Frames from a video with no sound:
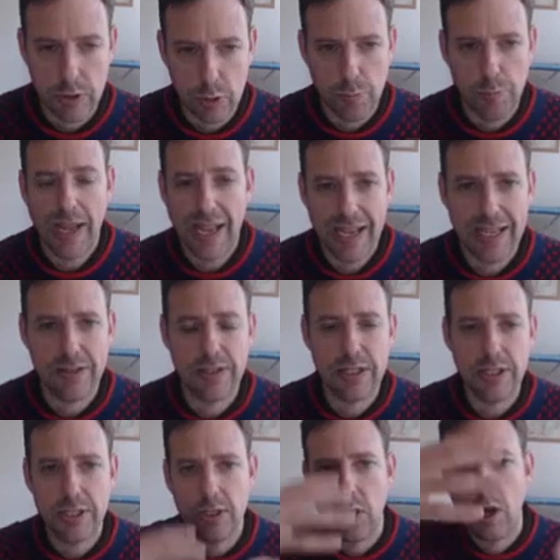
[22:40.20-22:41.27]
With Japan,
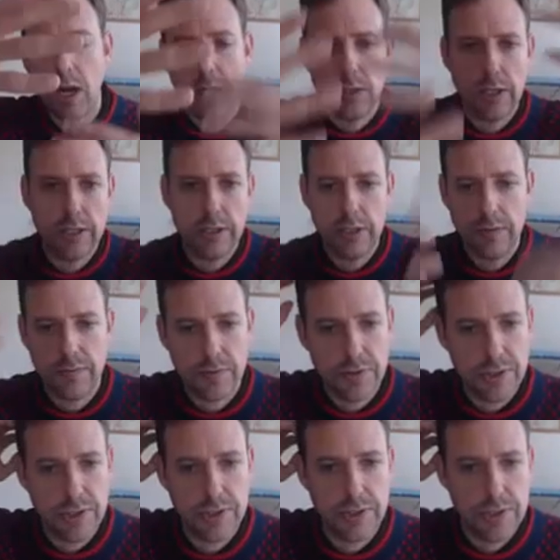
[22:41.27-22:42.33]
they didn't highlight the
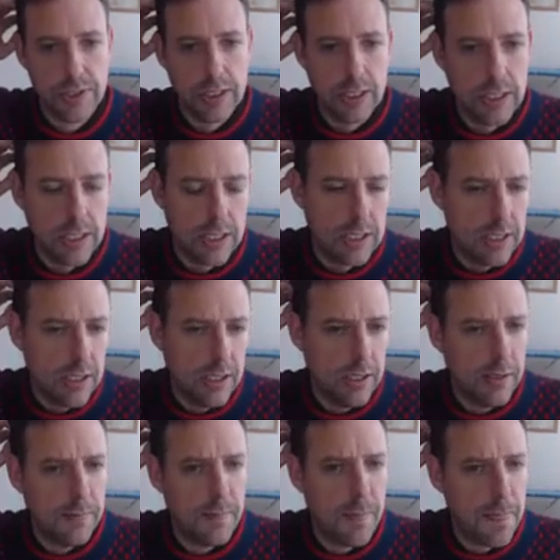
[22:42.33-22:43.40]
differences.
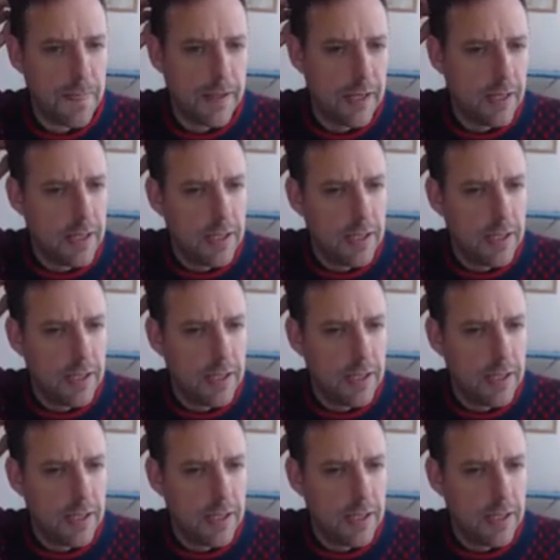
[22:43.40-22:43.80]
And